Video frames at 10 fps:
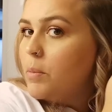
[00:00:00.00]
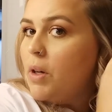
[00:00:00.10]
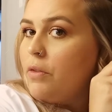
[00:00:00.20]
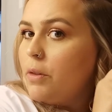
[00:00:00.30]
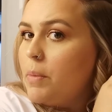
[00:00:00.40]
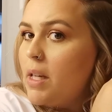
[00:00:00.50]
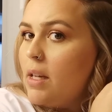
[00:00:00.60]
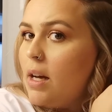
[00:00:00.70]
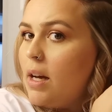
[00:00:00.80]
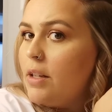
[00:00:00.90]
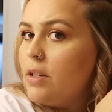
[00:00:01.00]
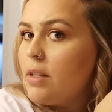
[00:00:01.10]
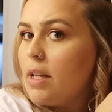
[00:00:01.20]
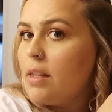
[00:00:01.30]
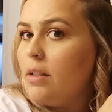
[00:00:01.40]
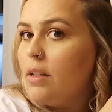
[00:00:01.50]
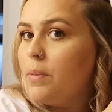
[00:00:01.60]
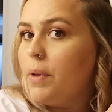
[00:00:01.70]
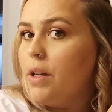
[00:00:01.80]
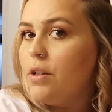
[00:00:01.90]
But for me, I just like the look
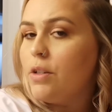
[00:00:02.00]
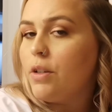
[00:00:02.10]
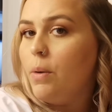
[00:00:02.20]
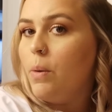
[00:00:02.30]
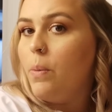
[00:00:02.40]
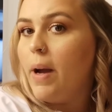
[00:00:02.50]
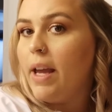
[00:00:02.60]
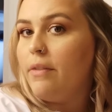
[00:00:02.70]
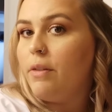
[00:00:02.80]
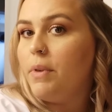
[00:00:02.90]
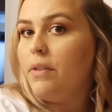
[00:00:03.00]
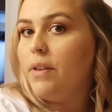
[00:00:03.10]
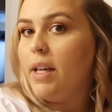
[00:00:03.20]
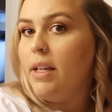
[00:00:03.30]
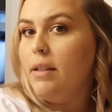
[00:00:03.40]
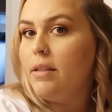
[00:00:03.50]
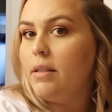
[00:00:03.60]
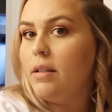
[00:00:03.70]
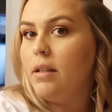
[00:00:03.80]
where you just go away from your face.